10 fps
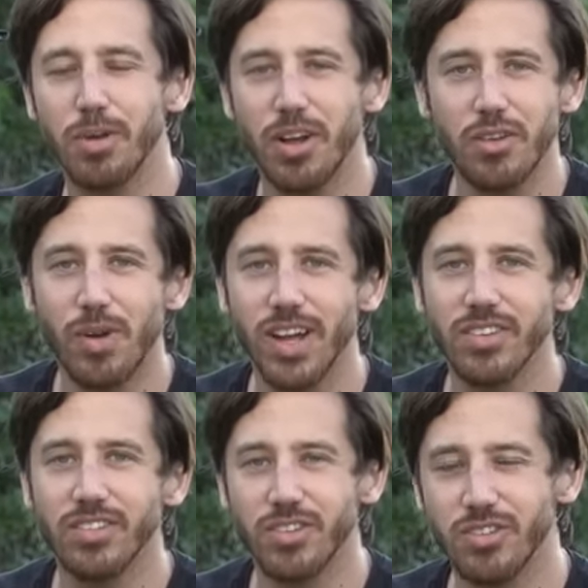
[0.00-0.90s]
But
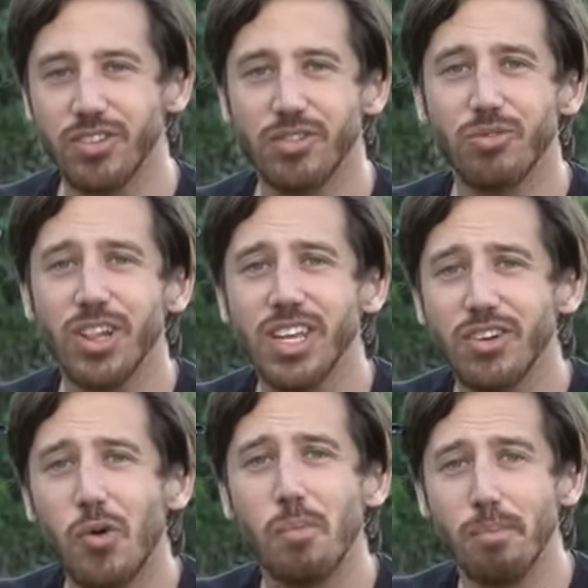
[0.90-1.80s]
otherwise, there's just really
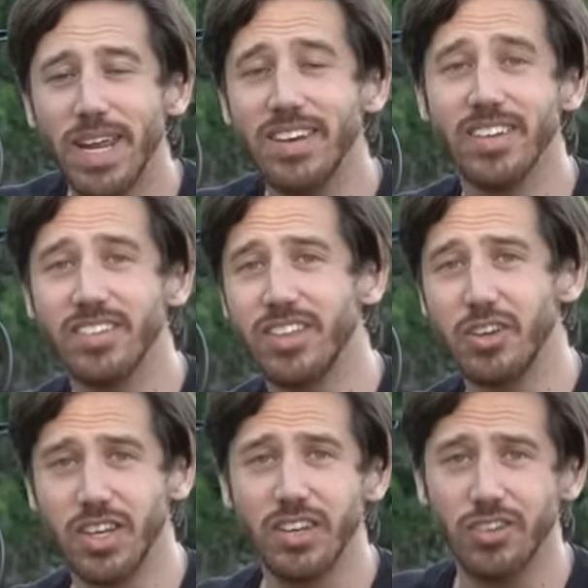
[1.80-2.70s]
no maintenance
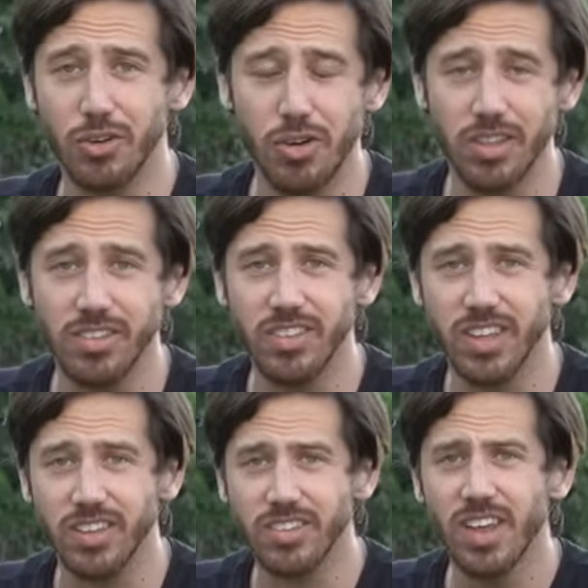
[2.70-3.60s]
that you need to do to these
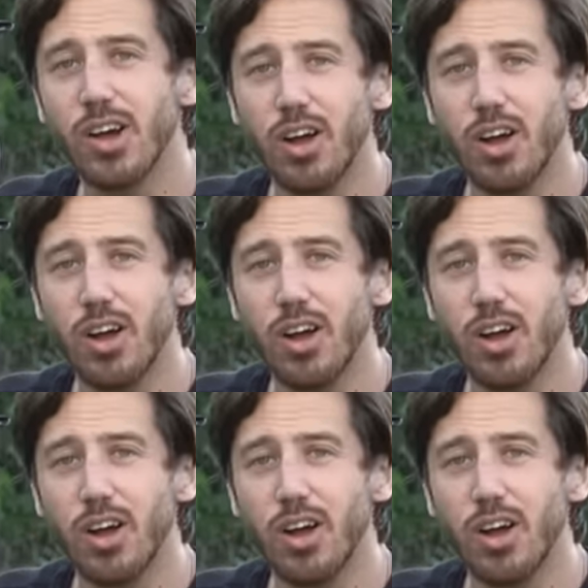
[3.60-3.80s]
things.